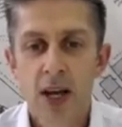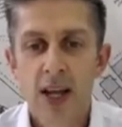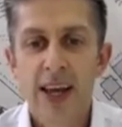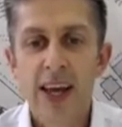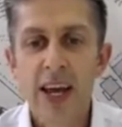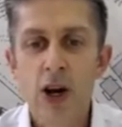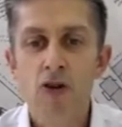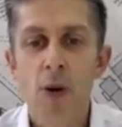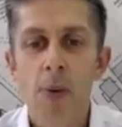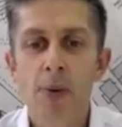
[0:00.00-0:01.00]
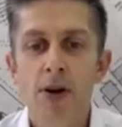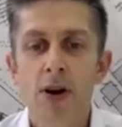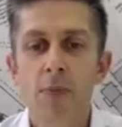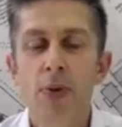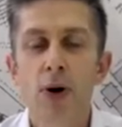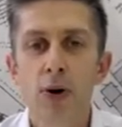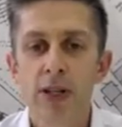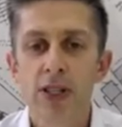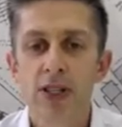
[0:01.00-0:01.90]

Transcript: like interoperable components